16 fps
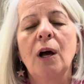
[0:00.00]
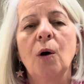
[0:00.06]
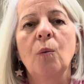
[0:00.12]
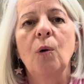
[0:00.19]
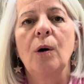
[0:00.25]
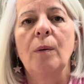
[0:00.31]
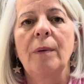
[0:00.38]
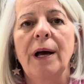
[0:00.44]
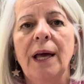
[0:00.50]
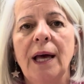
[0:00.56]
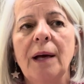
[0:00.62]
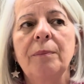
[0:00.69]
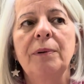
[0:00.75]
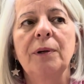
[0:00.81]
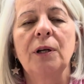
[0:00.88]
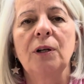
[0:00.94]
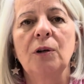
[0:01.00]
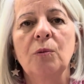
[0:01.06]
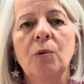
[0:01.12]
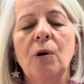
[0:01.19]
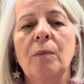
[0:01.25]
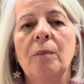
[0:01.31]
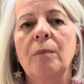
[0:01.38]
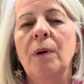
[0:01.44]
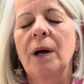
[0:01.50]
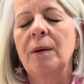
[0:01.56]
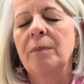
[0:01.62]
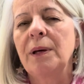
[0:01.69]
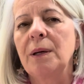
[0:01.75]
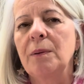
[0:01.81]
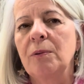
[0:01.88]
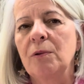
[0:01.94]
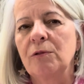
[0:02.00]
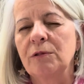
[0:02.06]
what might happen and what might people